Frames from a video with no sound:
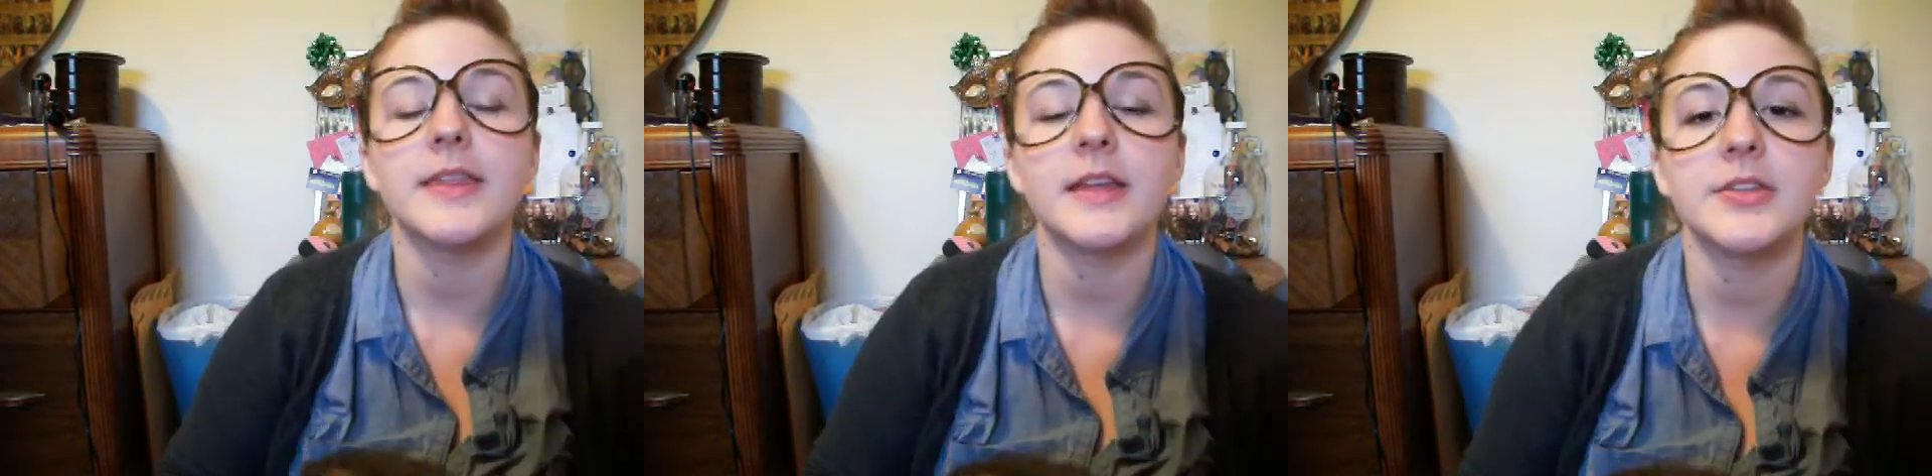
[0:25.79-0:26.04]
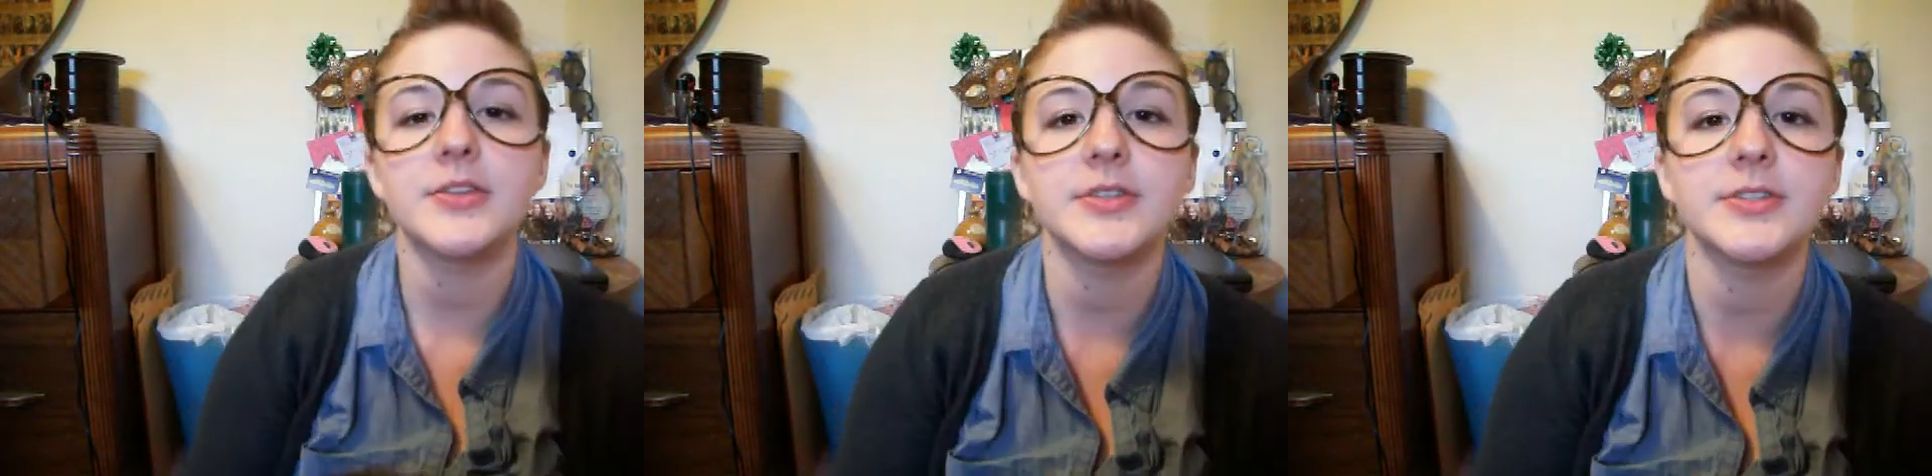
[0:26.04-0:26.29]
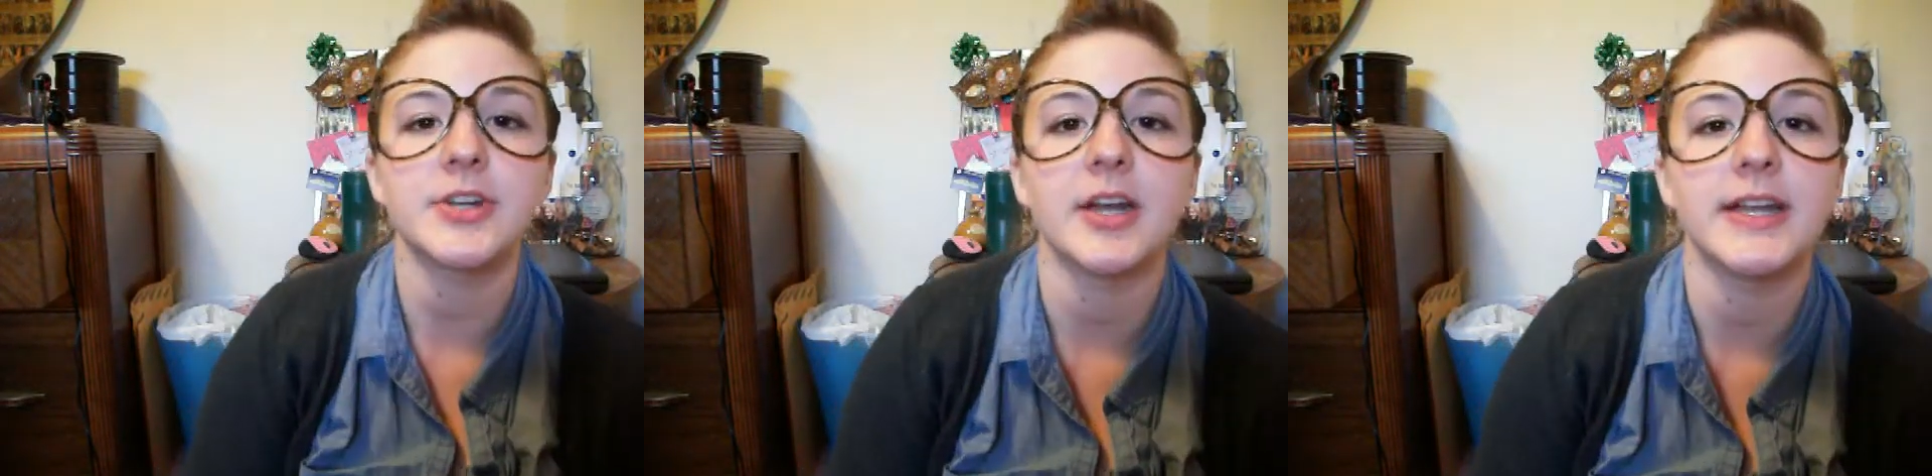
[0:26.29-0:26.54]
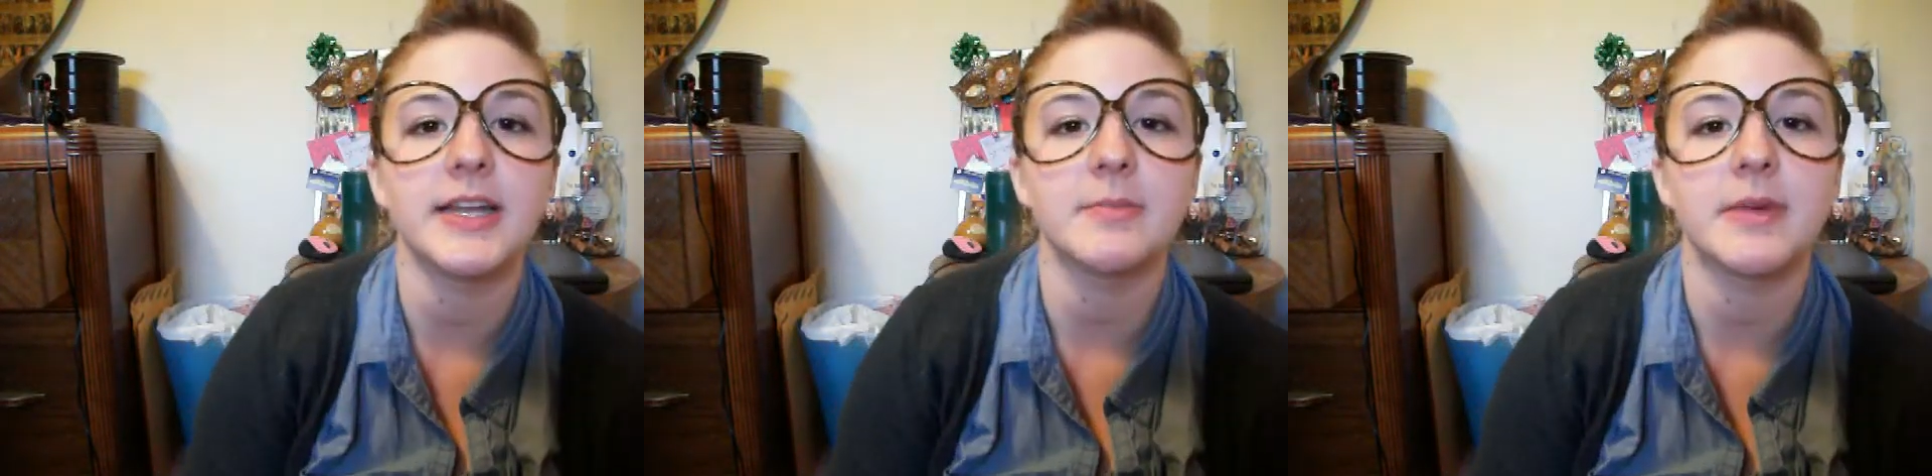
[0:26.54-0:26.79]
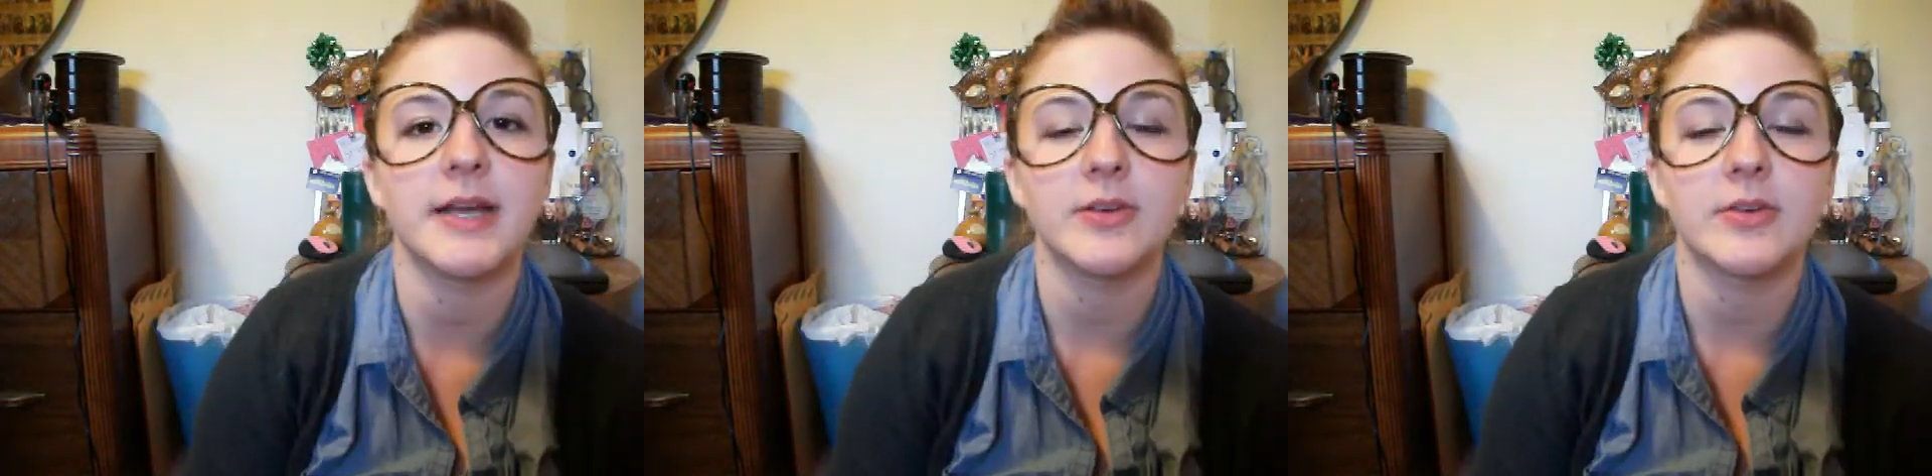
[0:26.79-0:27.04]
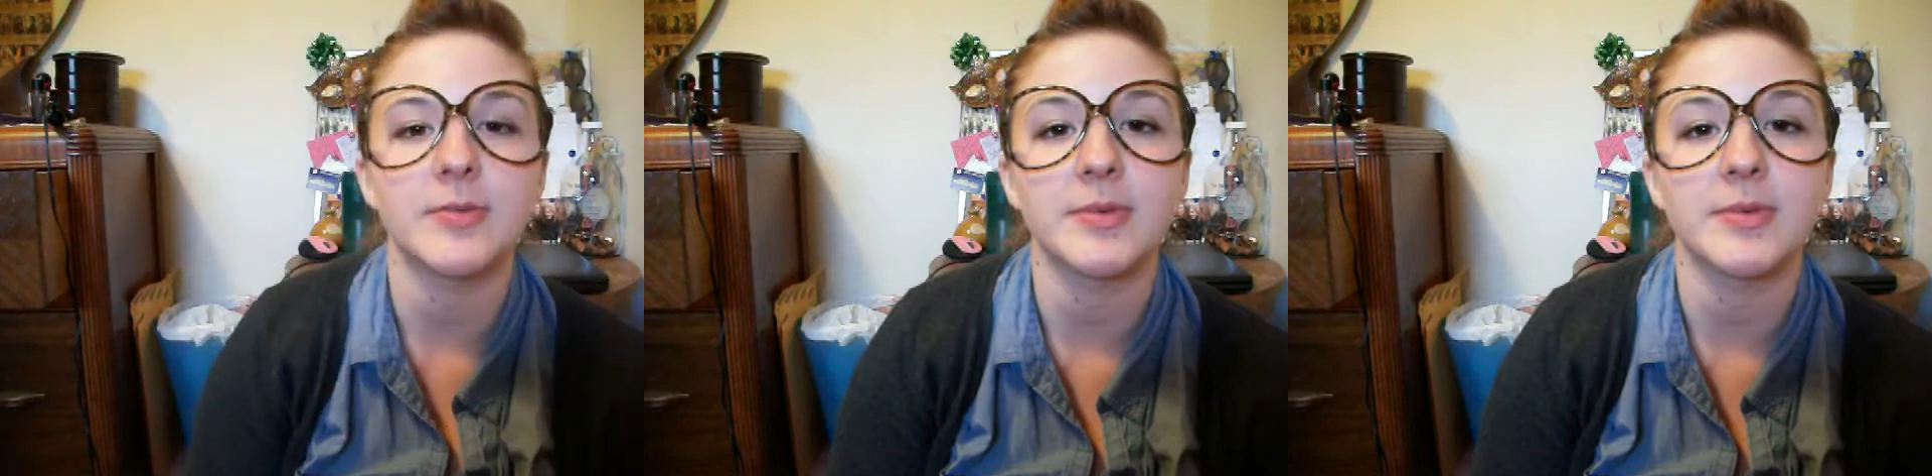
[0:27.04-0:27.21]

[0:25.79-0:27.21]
thought she was crying at my door,